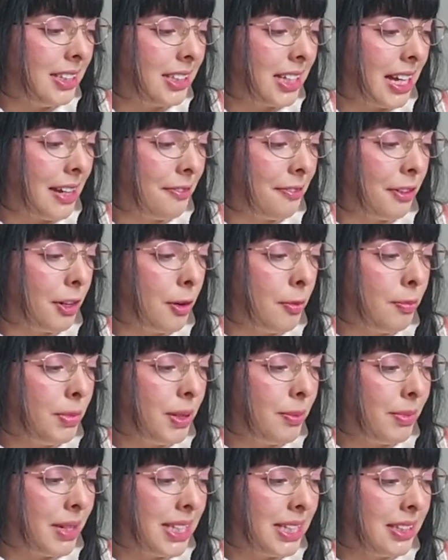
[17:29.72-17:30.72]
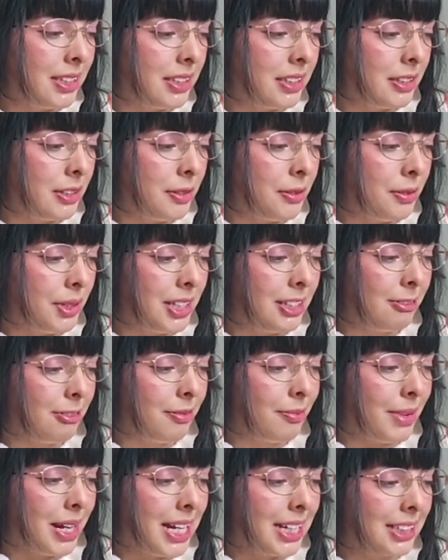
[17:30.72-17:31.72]
have complimented you and
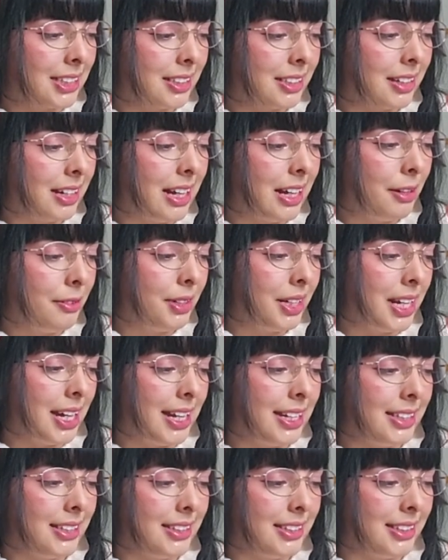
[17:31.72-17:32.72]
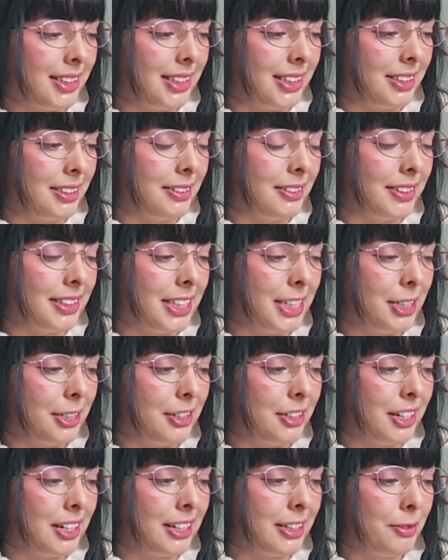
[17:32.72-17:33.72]
remarked how nice it is to see
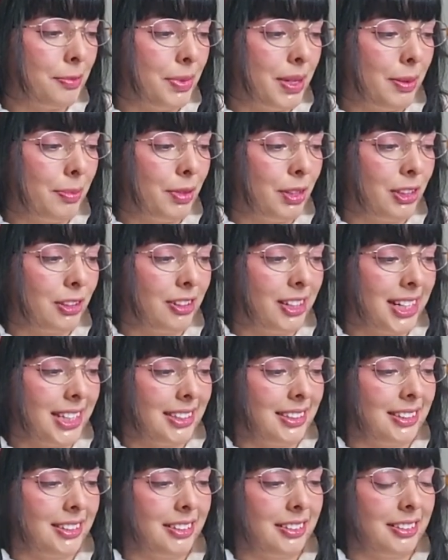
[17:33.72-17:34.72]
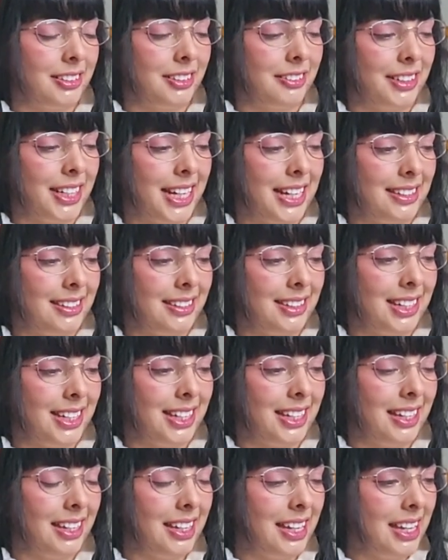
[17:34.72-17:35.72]
young people dressed so nicely.